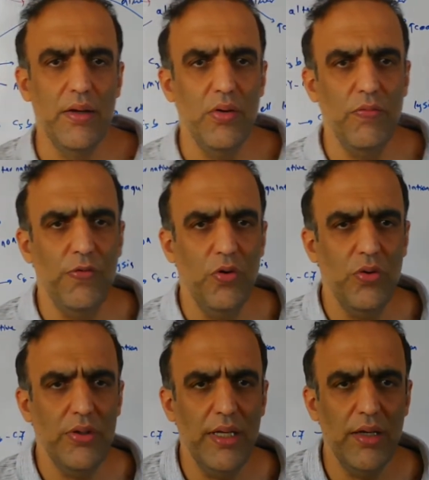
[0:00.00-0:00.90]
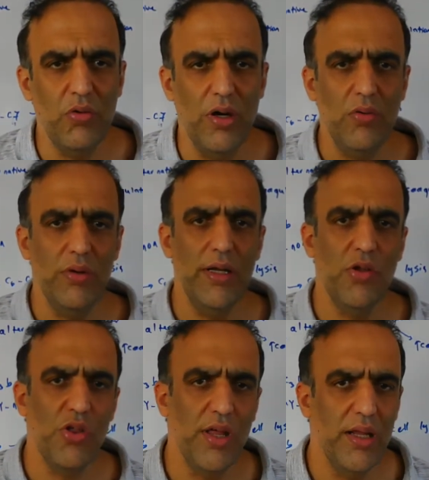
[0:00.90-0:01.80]
for the
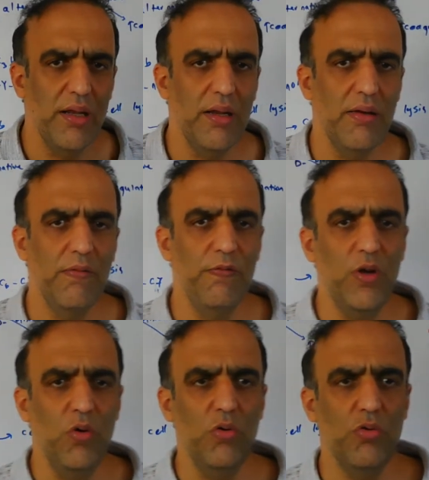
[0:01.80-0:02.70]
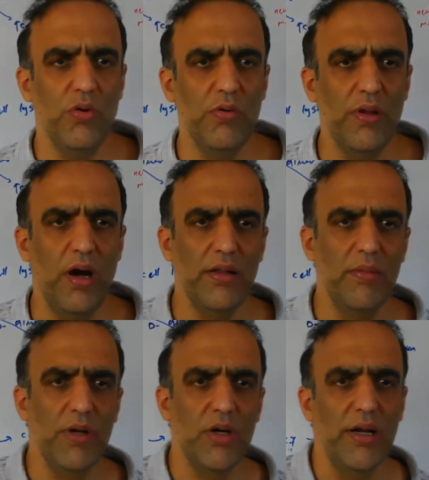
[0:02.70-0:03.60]
coagulation, we also, the other
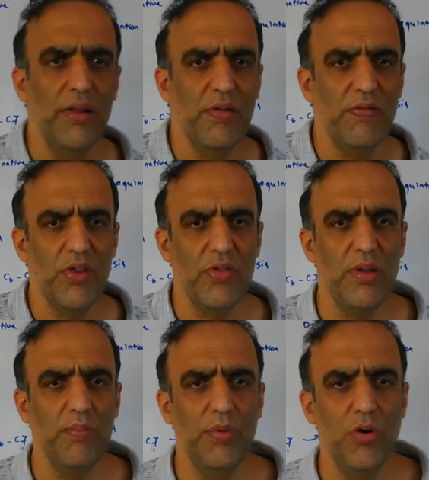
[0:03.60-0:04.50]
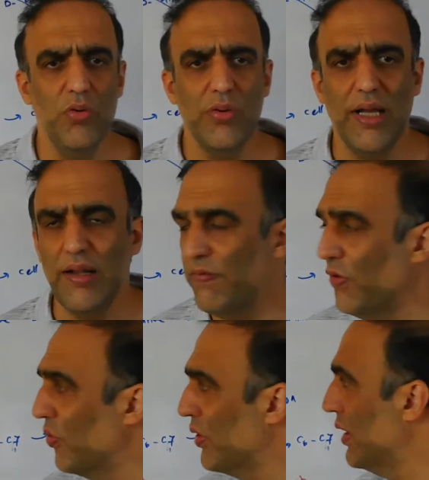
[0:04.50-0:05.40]
mechanism which is important for